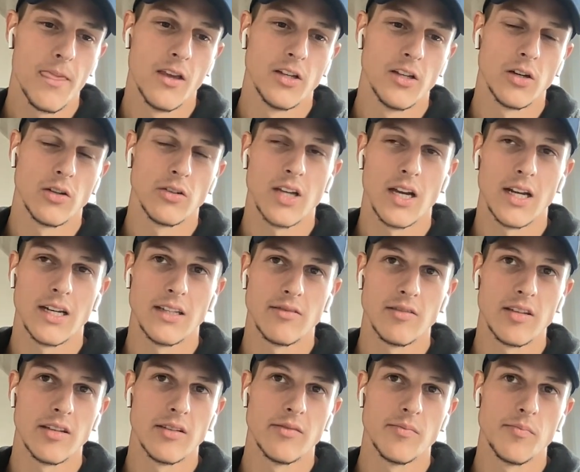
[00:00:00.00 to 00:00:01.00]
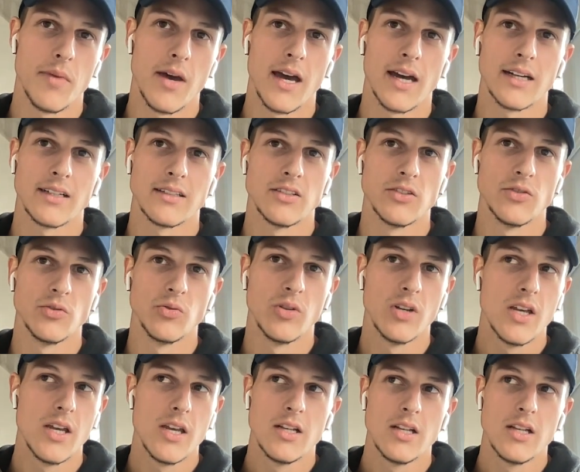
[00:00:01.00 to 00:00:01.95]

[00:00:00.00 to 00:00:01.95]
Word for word: you know kind of give back to